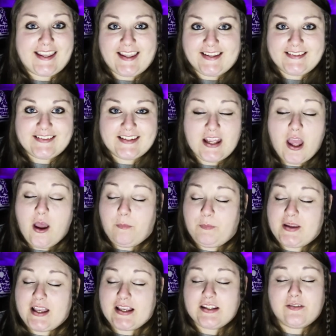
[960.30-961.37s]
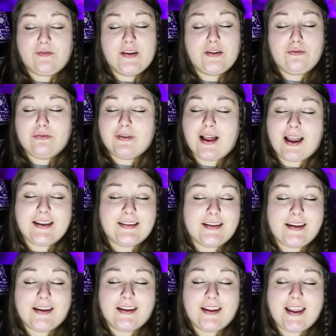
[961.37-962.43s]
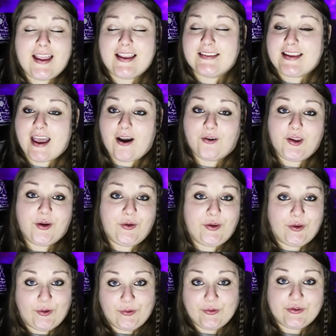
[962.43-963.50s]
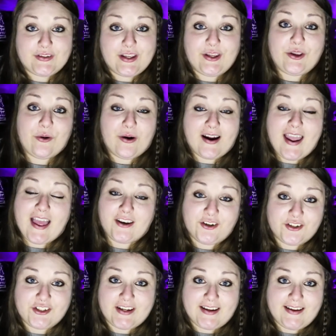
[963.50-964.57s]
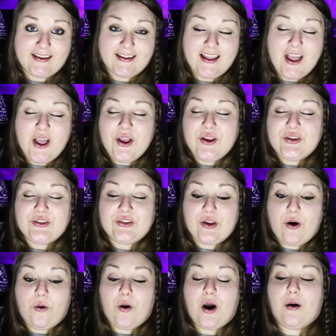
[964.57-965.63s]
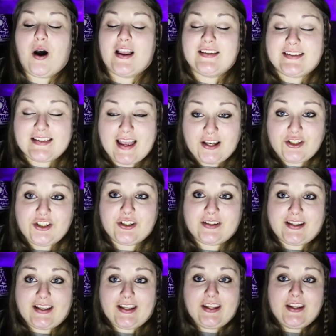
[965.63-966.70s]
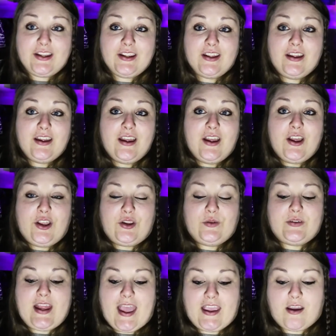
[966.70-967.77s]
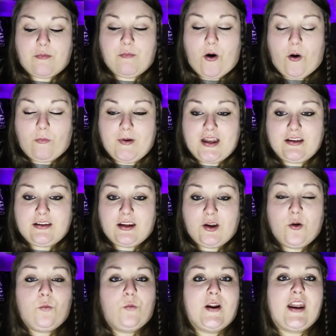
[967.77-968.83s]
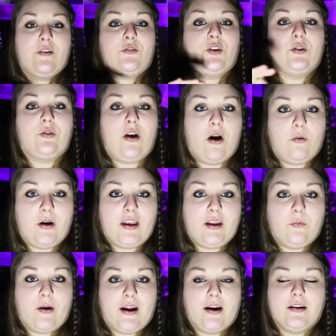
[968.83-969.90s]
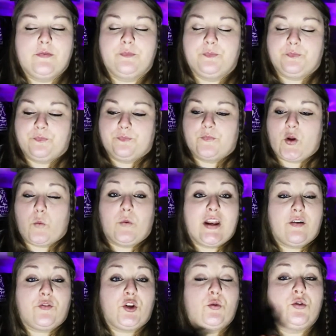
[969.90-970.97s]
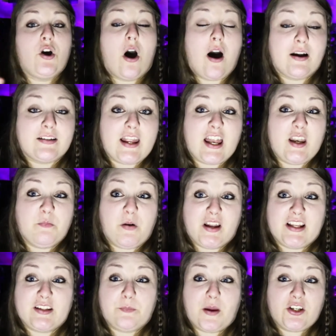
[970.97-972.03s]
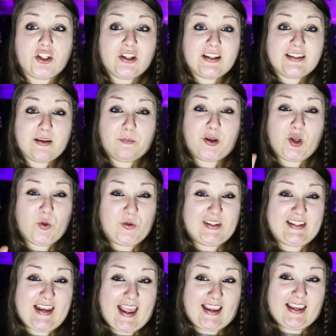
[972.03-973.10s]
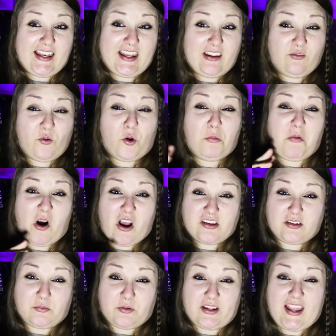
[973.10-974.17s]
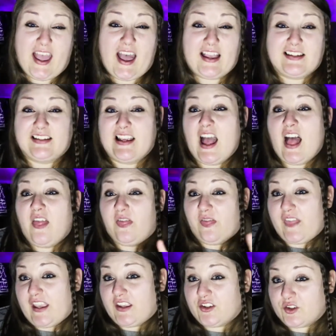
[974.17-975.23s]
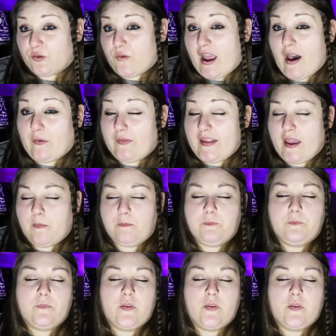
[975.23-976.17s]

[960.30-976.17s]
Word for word: it because visualizing is how you use your energy. So essentially, you take a moment whenever you go anywhere, whenever you talk to anybody, especially somebody who's negative or possibly has things around them.